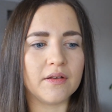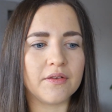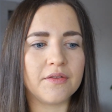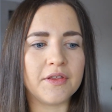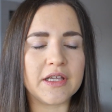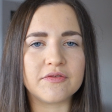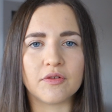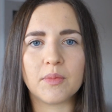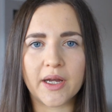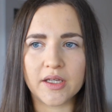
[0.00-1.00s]
things
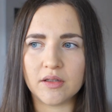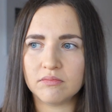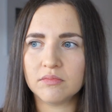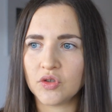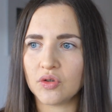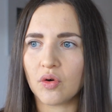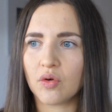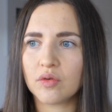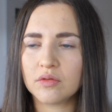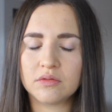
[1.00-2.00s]
for my
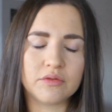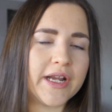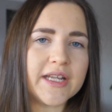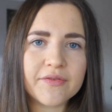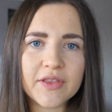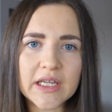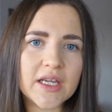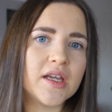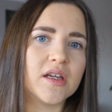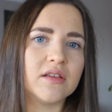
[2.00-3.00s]
creative
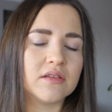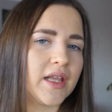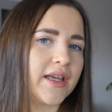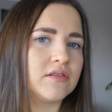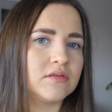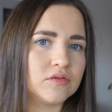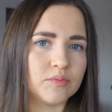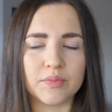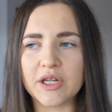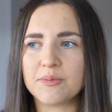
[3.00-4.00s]
thinking, and
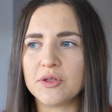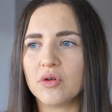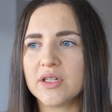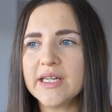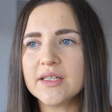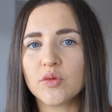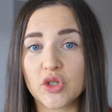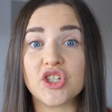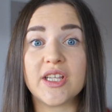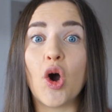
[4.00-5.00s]
brings me new ideas,
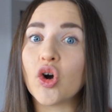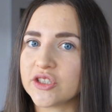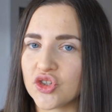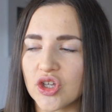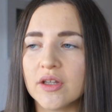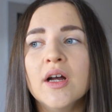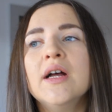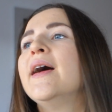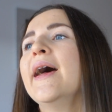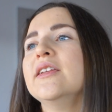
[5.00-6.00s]
which is oxygen.
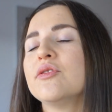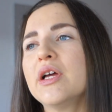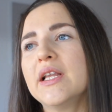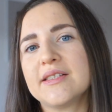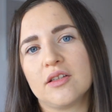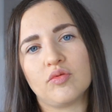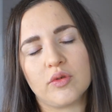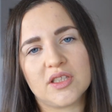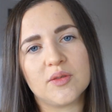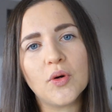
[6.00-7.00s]
And I realized it
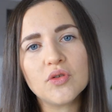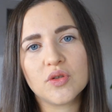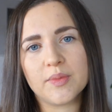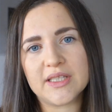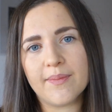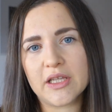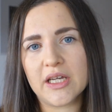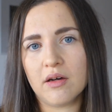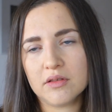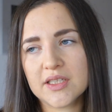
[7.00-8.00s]
was supposed to be
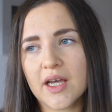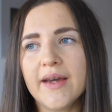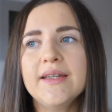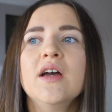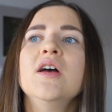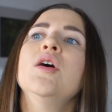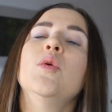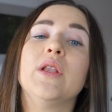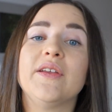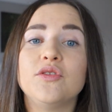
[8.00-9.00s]
something outside.
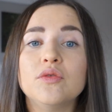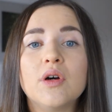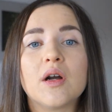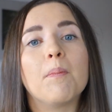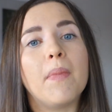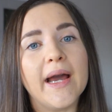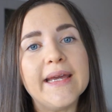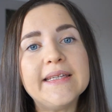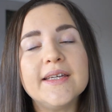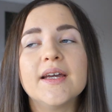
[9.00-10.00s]
Well, if you are
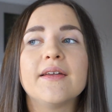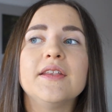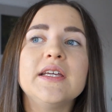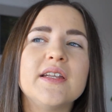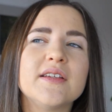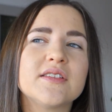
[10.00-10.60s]
biking, I think it